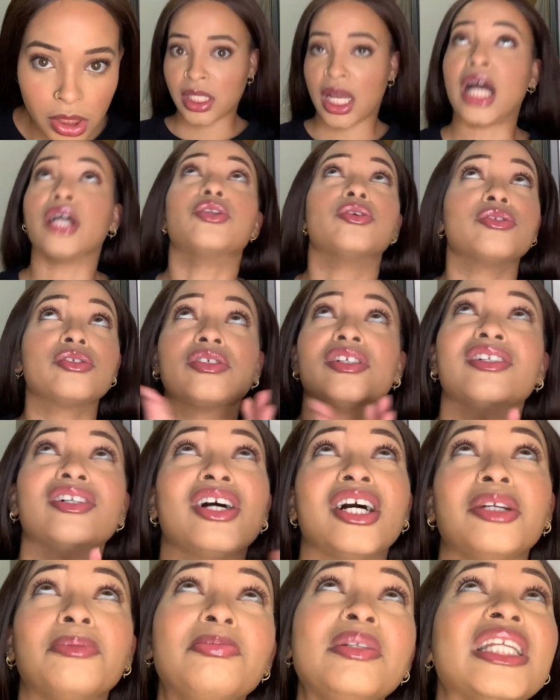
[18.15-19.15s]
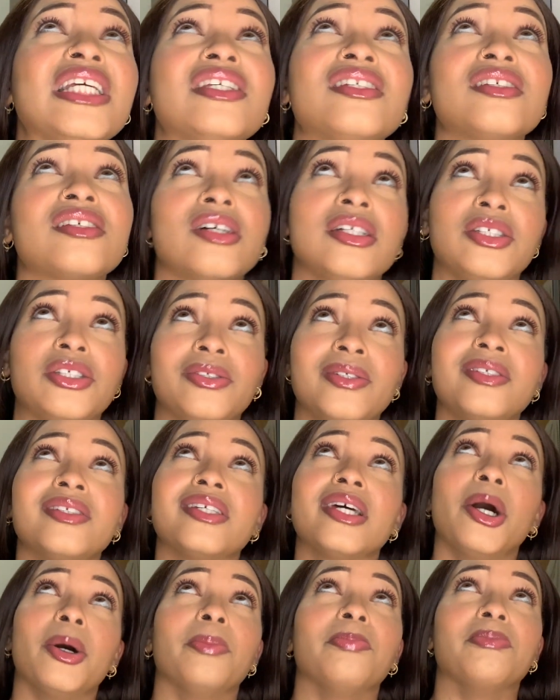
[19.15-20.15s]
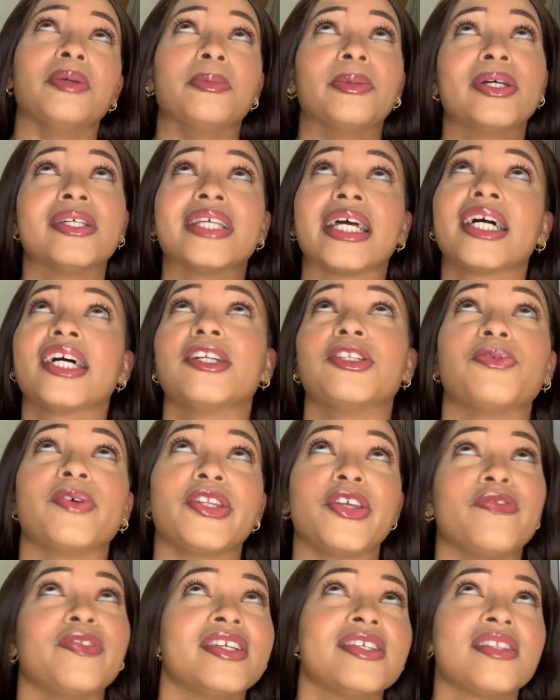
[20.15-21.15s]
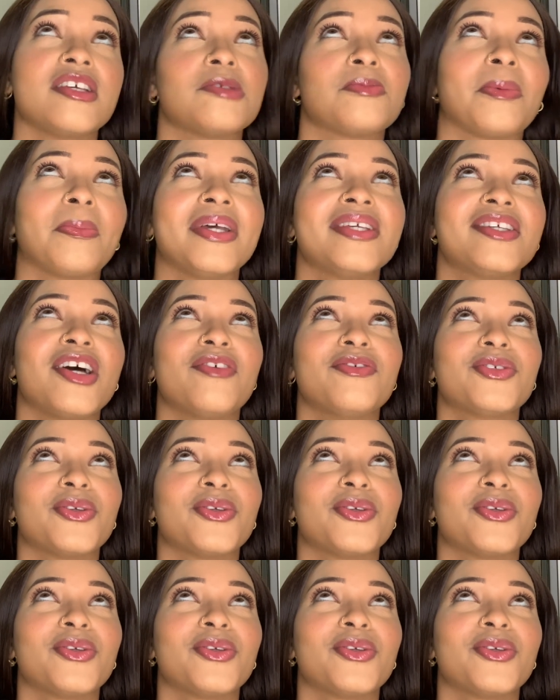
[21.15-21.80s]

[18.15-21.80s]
And also, God, please continue to help me because I can't do any of these things by myself.